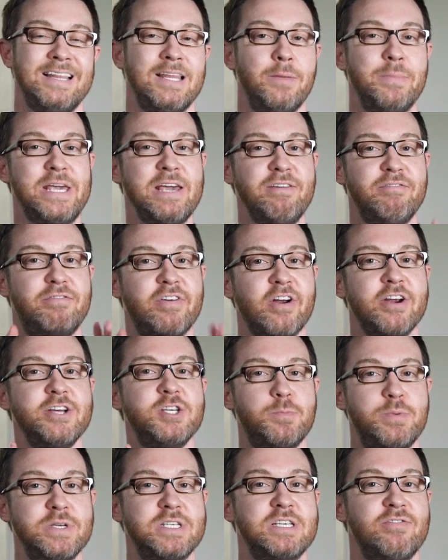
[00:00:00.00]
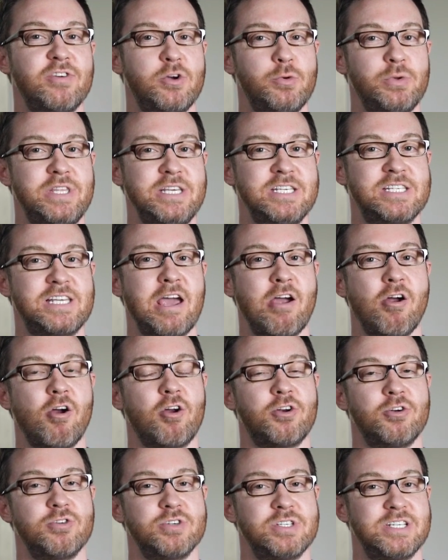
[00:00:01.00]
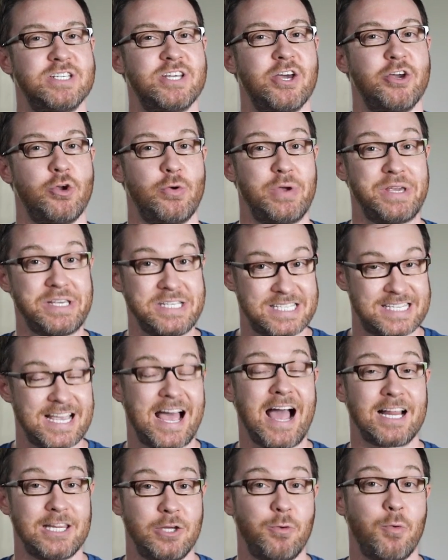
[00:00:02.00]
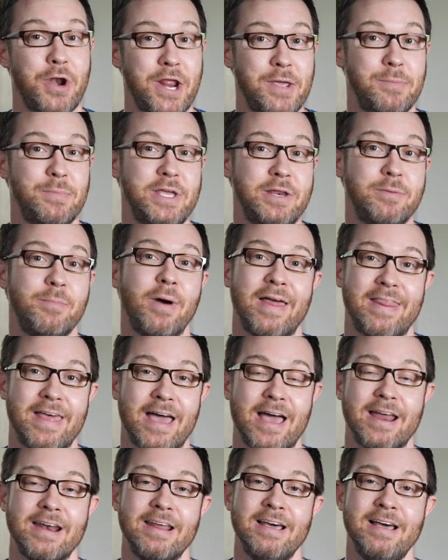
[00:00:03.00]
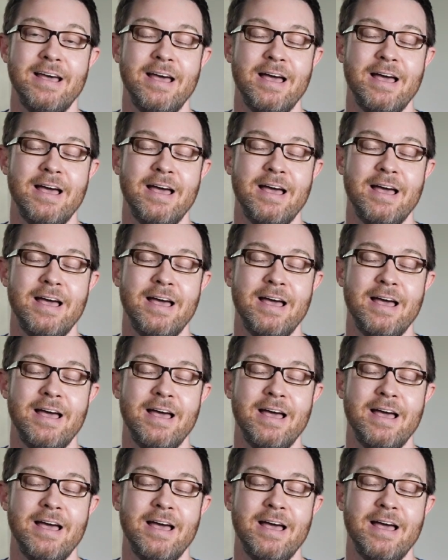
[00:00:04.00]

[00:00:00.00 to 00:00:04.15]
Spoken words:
Let me get very specific with these characters and tell you exactly what I mean by that.